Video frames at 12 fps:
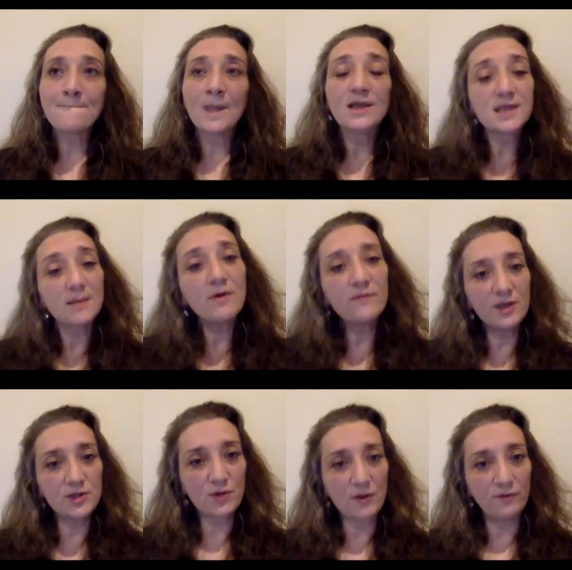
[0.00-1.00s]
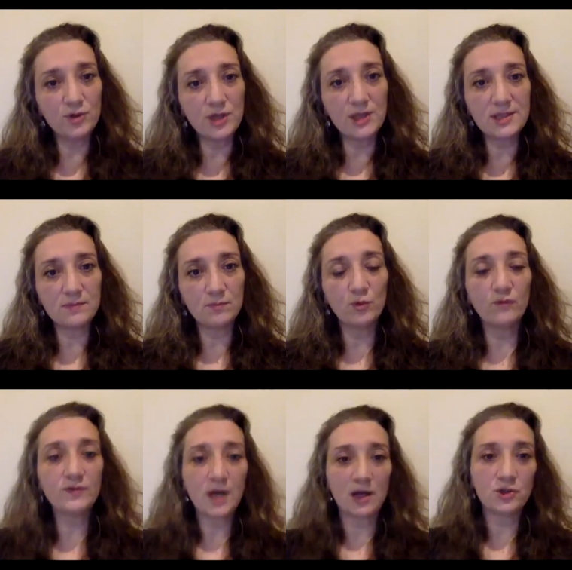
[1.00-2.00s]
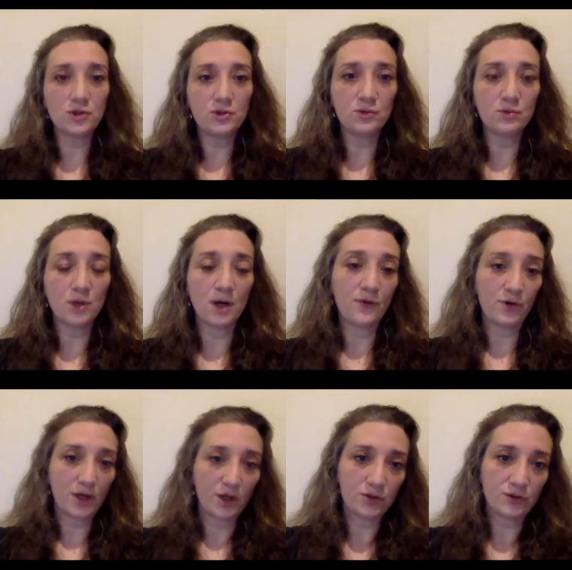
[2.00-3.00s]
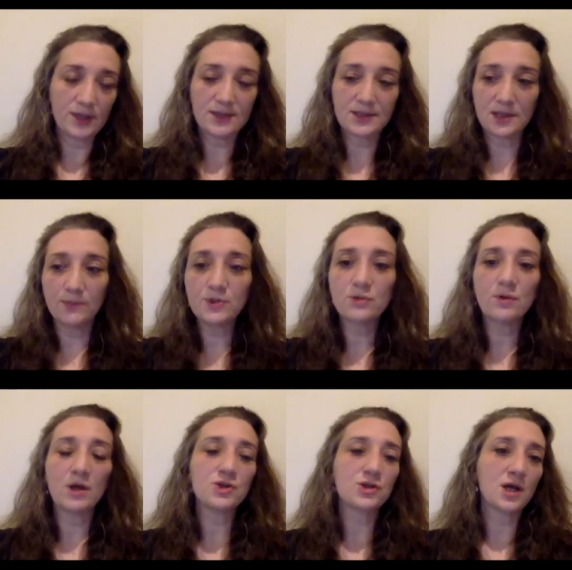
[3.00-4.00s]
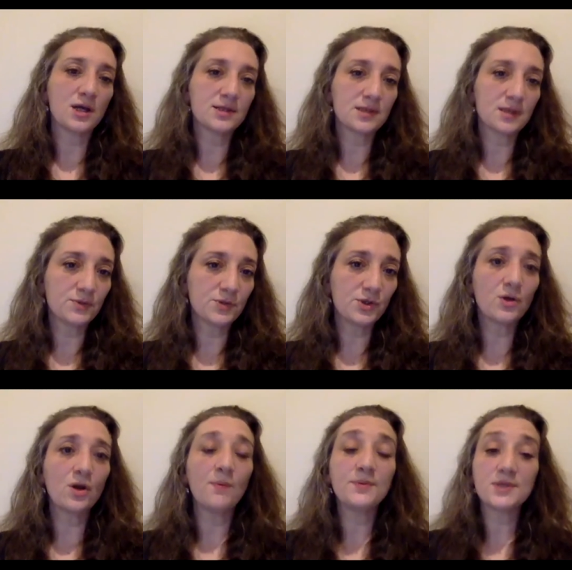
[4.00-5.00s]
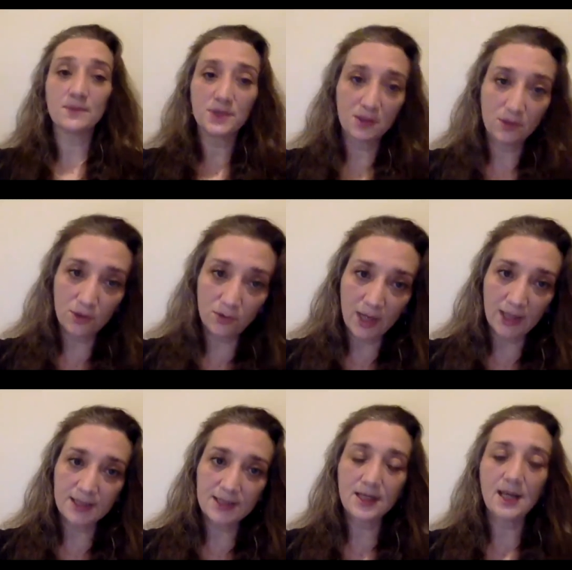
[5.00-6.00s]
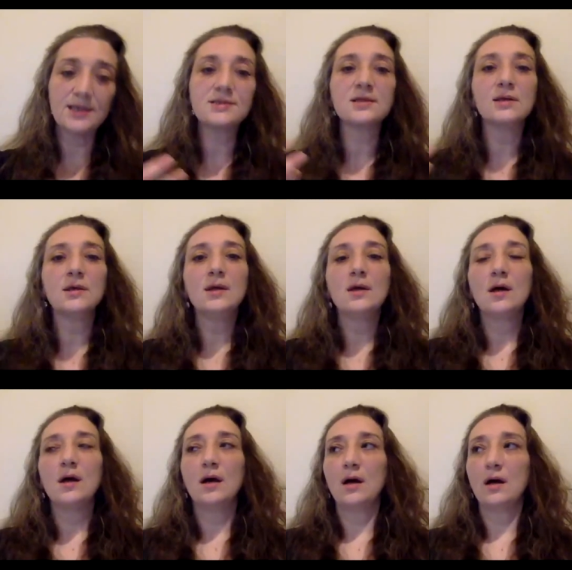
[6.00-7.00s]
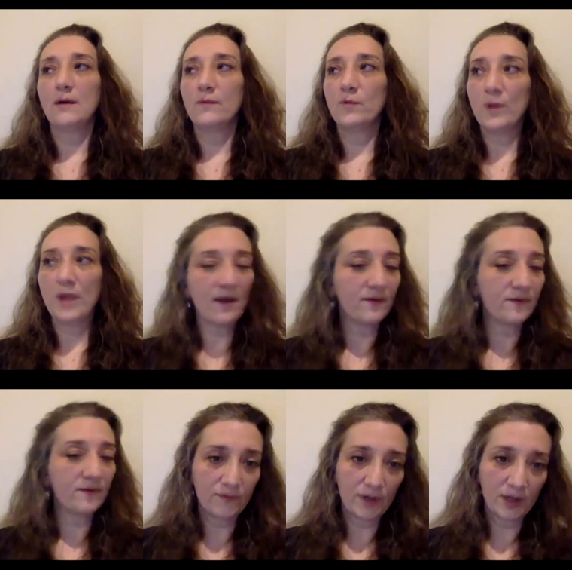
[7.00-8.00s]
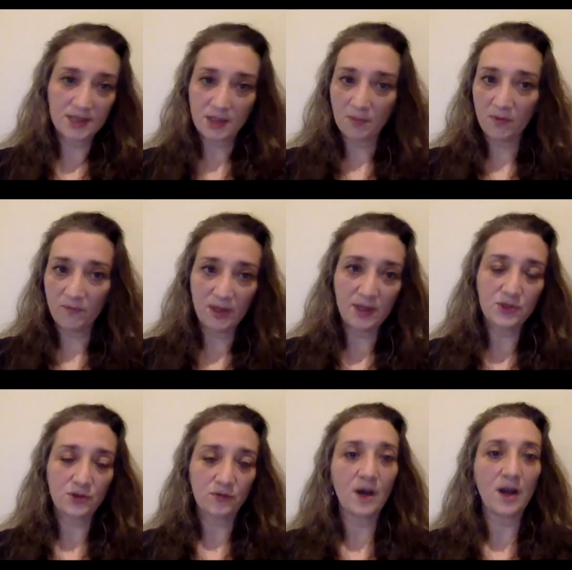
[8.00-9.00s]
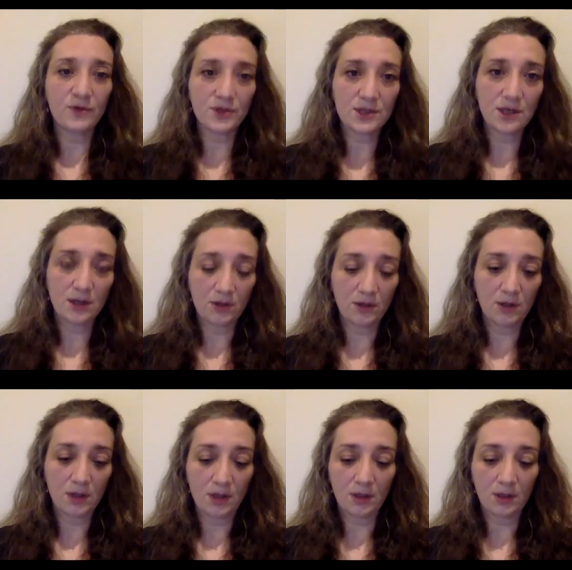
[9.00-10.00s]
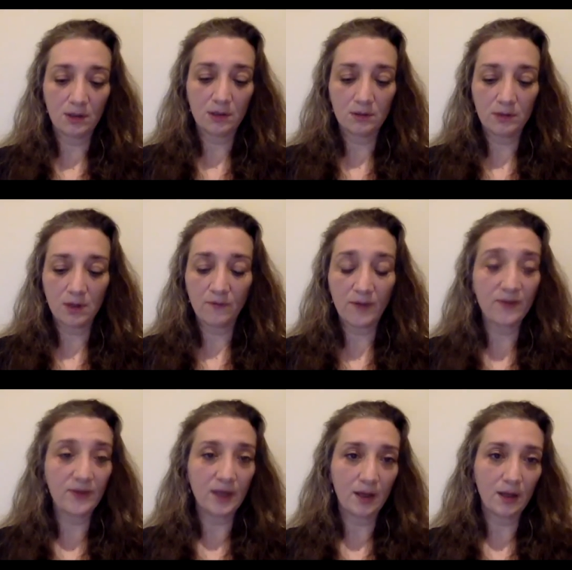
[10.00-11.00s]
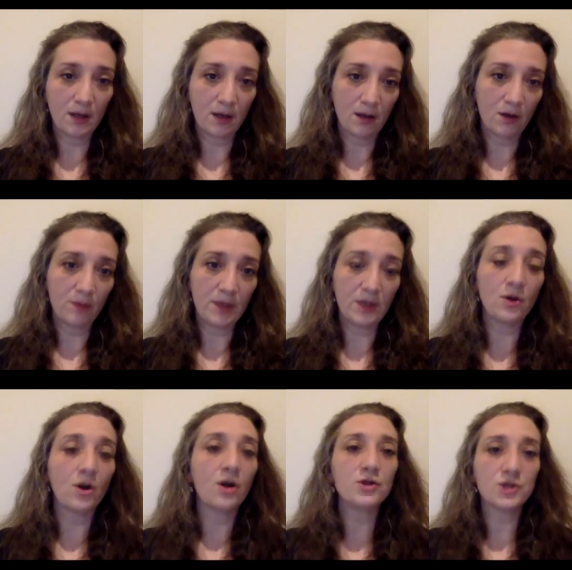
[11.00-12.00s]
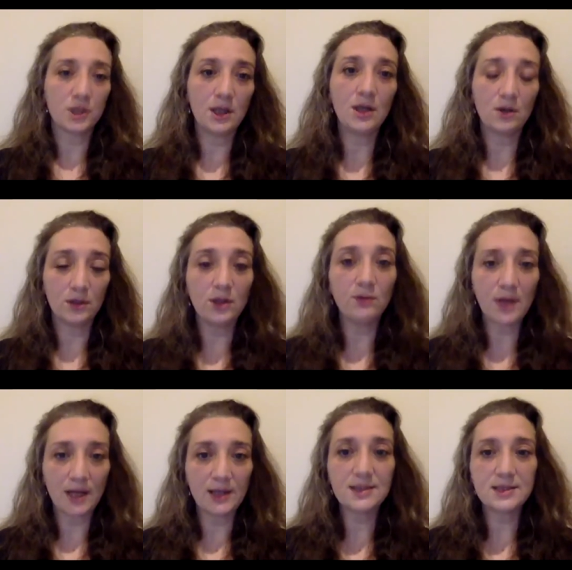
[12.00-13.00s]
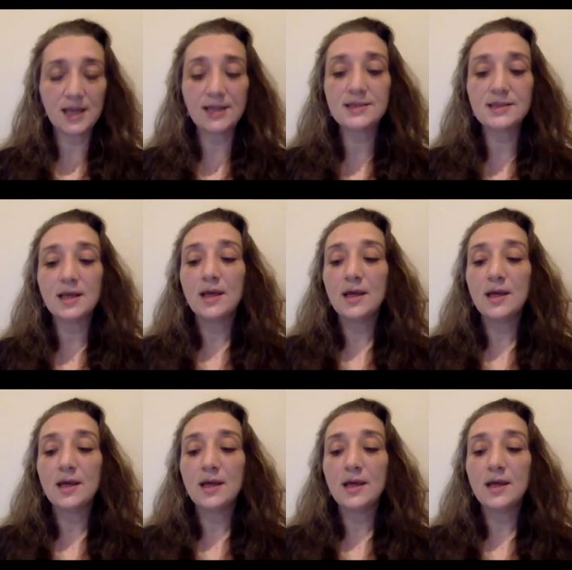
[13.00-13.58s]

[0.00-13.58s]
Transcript: Some of these refugees moved on to other countries, some to Russia, some to Europe, some to United States. Um, we have uh, some of the survivors here uh, of ethnic uh, Armenian origin here in the United States.